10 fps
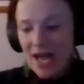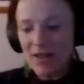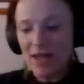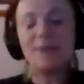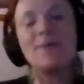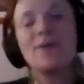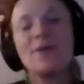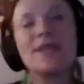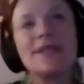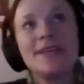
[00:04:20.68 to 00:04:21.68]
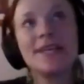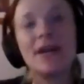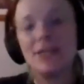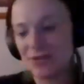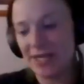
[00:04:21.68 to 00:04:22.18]
a lot of people in Indian
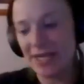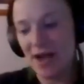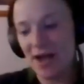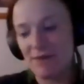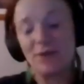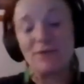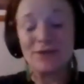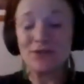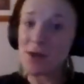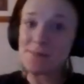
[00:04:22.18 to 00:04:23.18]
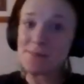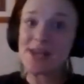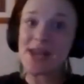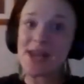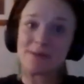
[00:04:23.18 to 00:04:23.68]
country voted for Trump,
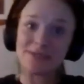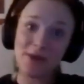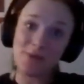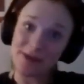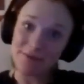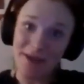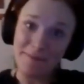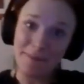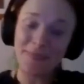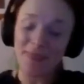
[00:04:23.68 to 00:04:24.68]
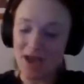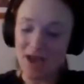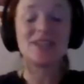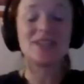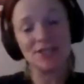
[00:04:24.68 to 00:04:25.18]
and I was not one of them.
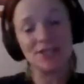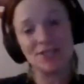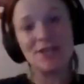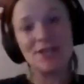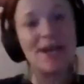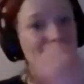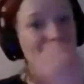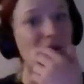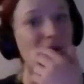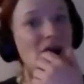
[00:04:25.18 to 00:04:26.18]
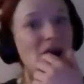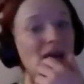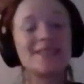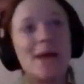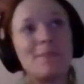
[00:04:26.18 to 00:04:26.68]
It's touchy right now.
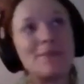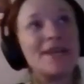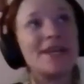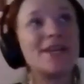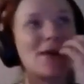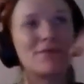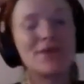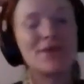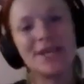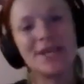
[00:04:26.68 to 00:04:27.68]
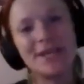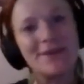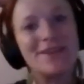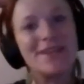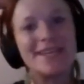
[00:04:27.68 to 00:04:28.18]
It's happening on part of Reddit
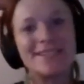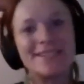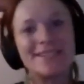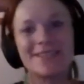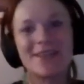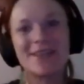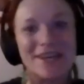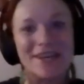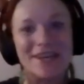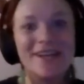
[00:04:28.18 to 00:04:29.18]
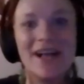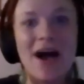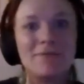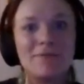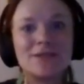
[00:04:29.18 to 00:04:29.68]
communities and other
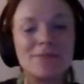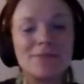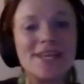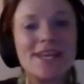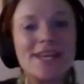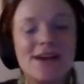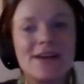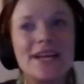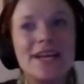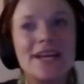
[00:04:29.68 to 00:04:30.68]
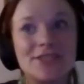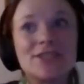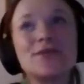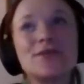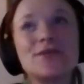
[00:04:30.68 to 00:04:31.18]
social media
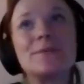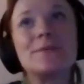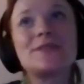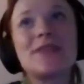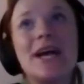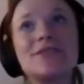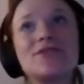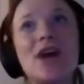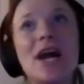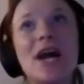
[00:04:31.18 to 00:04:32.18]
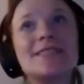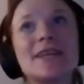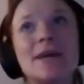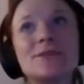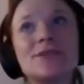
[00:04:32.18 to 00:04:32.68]
Indigenous groups that is trying
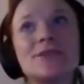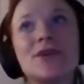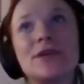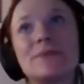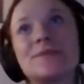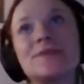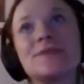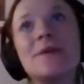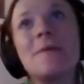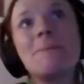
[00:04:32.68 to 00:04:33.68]
to come to terms.